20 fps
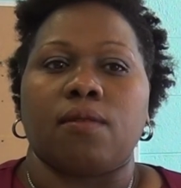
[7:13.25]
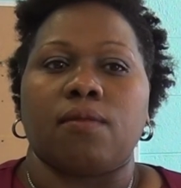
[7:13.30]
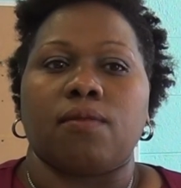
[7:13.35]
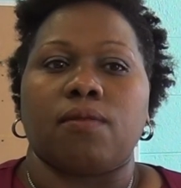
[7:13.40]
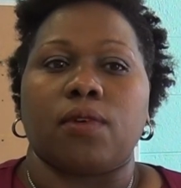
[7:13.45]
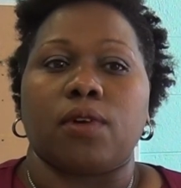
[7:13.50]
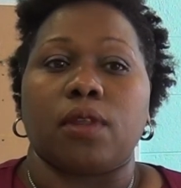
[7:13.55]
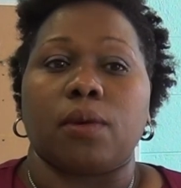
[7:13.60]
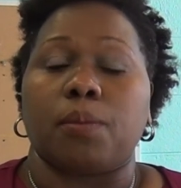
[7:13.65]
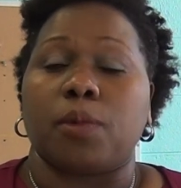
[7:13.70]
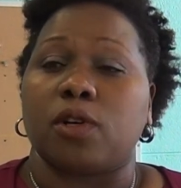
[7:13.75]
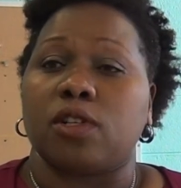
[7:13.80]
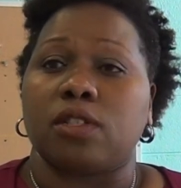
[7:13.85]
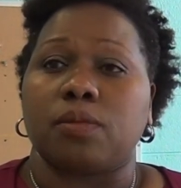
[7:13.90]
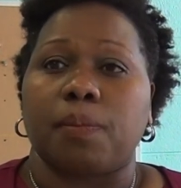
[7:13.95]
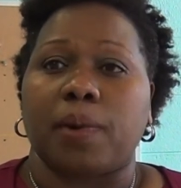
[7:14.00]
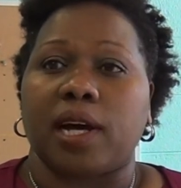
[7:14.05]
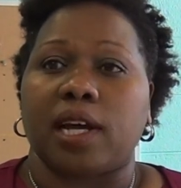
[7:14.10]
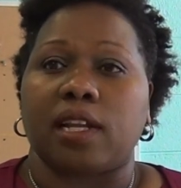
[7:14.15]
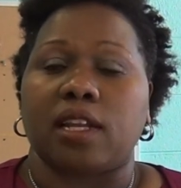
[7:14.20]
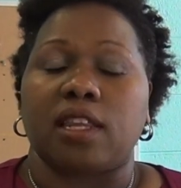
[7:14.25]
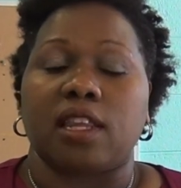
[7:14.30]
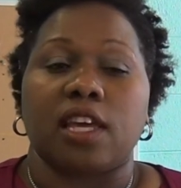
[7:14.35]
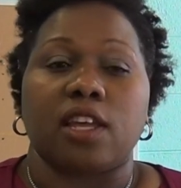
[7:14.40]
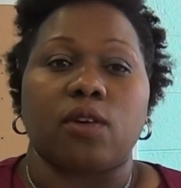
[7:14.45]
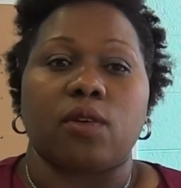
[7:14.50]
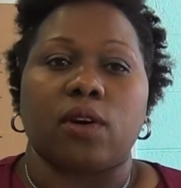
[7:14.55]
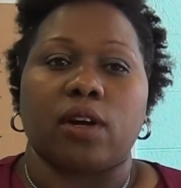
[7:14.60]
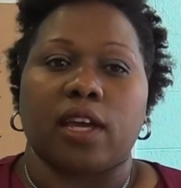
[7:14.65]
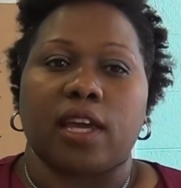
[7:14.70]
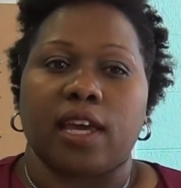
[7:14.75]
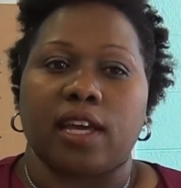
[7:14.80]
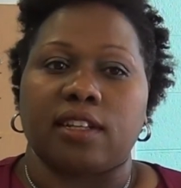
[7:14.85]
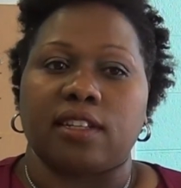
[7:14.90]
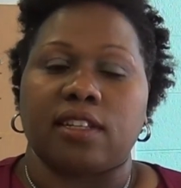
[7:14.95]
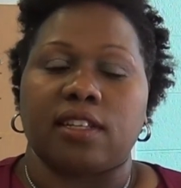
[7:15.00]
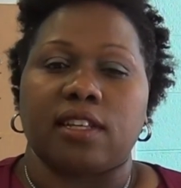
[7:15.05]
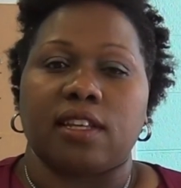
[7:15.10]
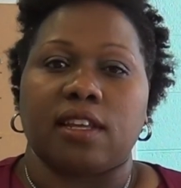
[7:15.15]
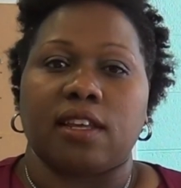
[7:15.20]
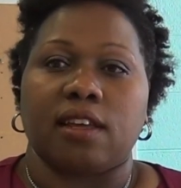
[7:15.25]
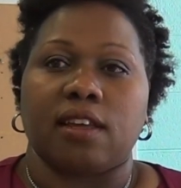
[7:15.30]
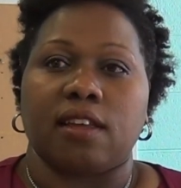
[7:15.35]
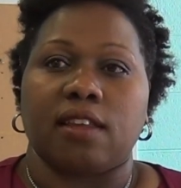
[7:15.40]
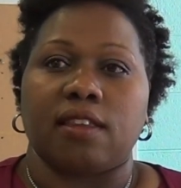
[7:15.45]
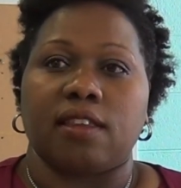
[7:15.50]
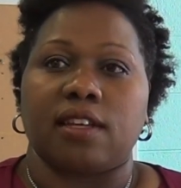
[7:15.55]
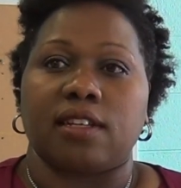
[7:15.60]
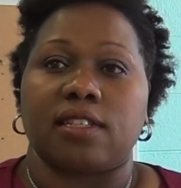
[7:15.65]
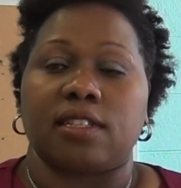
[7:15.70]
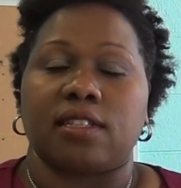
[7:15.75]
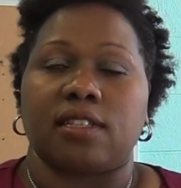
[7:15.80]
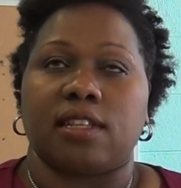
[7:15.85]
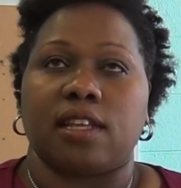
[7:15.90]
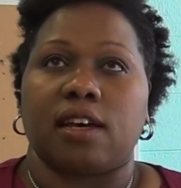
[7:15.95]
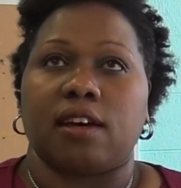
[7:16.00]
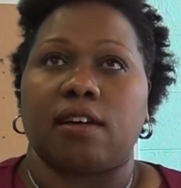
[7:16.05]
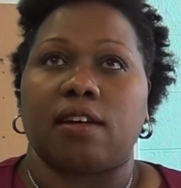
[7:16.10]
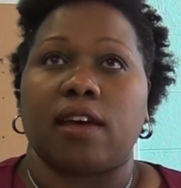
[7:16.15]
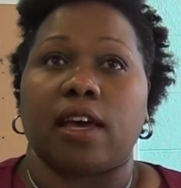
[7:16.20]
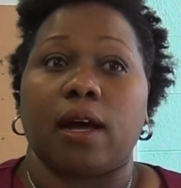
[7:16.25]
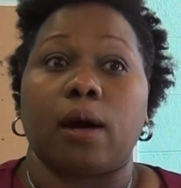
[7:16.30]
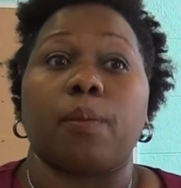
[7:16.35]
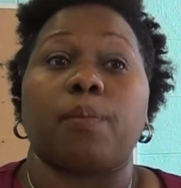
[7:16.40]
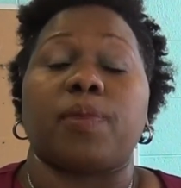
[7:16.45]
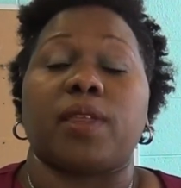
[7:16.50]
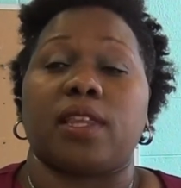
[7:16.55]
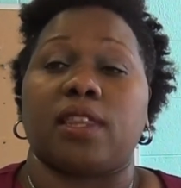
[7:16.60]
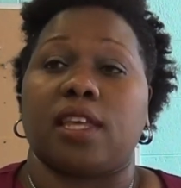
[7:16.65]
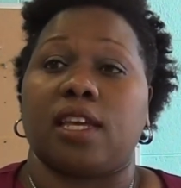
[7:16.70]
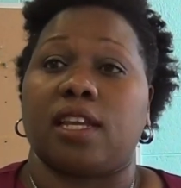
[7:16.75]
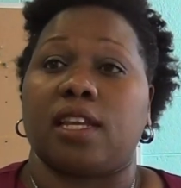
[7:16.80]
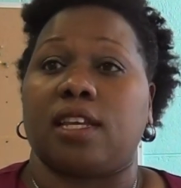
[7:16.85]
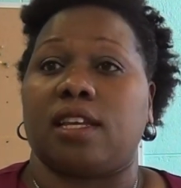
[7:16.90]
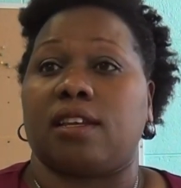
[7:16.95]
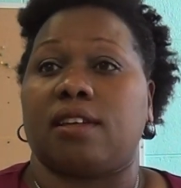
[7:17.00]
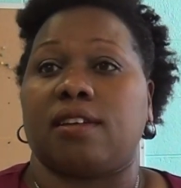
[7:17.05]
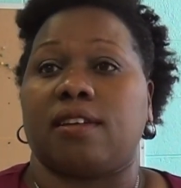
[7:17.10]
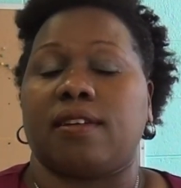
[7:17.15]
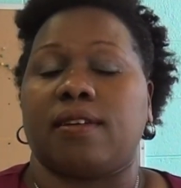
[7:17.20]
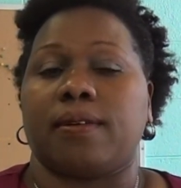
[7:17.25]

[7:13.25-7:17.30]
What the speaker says: for the most part they don't get the help that they need.